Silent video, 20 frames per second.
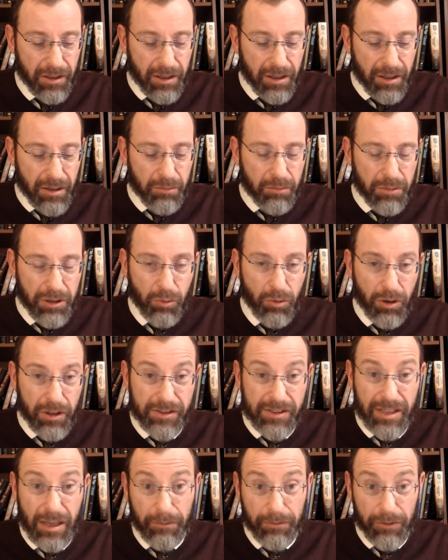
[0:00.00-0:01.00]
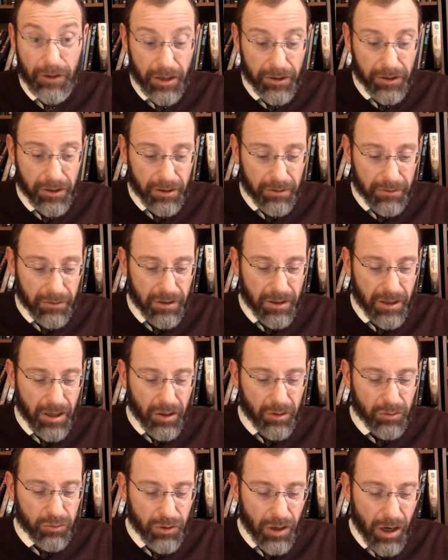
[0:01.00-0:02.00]
But it one step further.
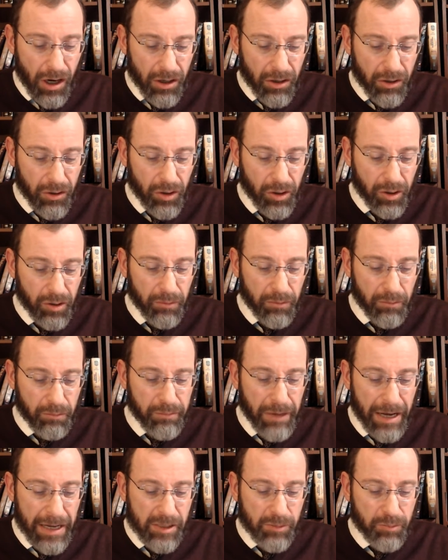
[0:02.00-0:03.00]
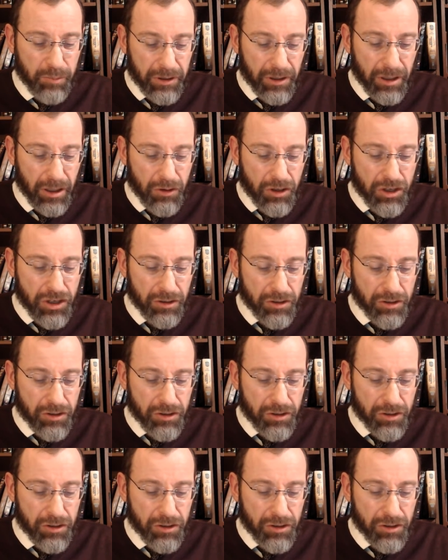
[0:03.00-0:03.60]
Rachel bas beno shel